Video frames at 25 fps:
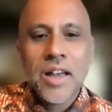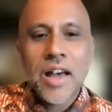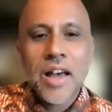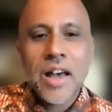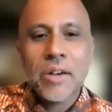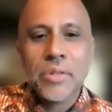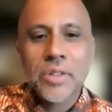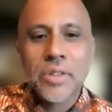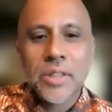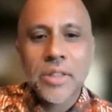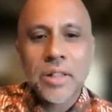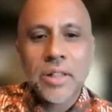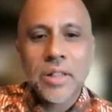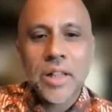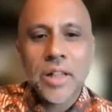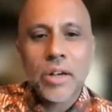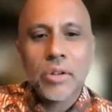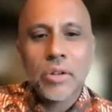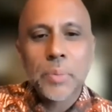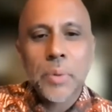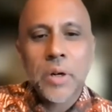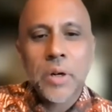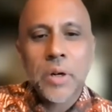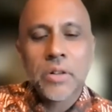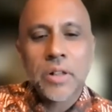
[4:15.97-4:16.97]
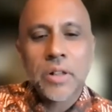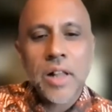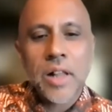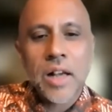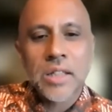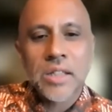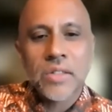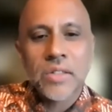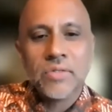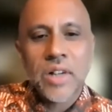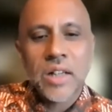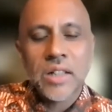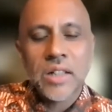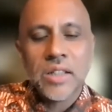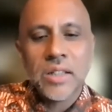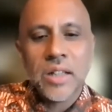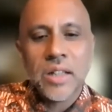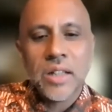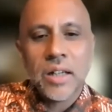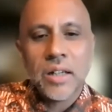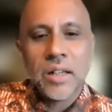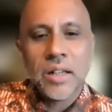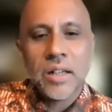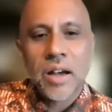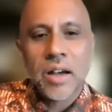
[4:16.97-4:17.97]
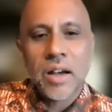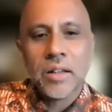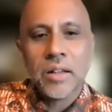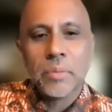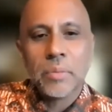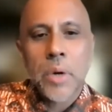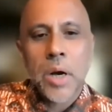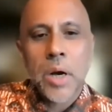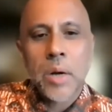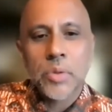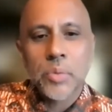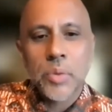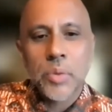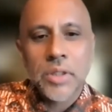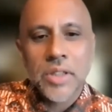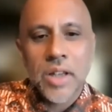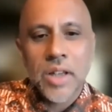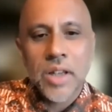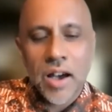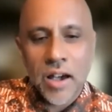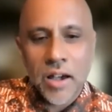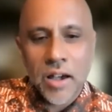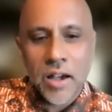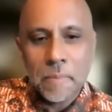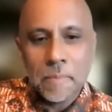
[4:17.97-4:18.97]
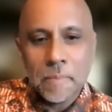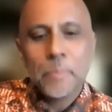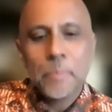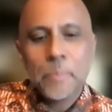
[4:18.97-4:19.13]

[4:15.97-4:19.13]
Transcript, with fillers: I was, I was part of the class of nineteen eighty-nine at Palm Springs High.